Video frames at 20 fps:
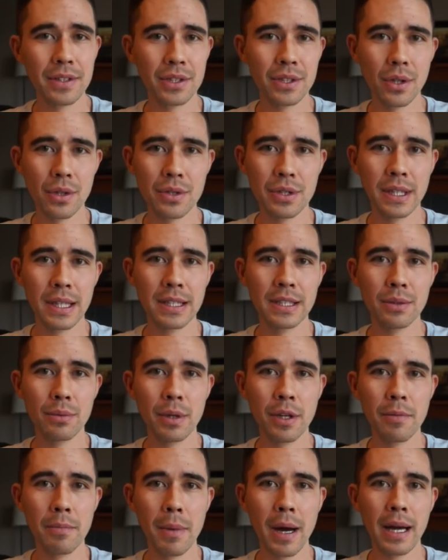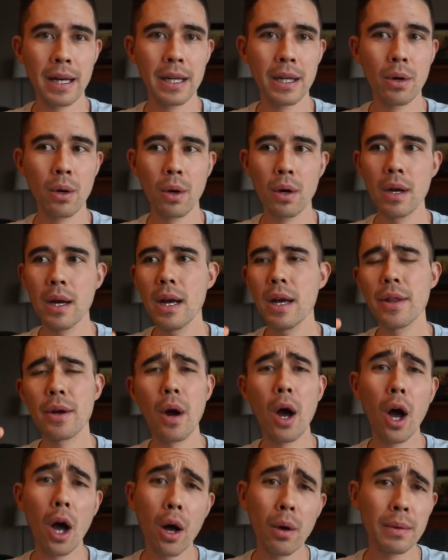association with money, or
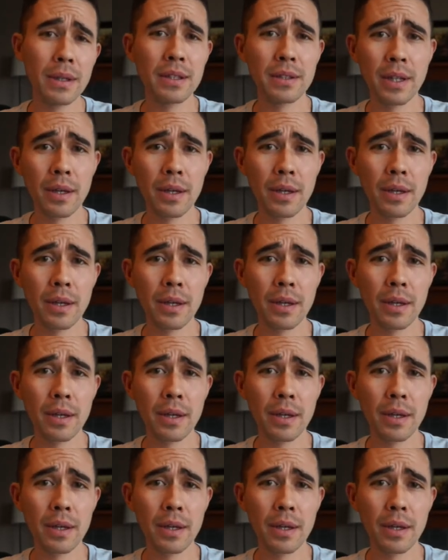they're always,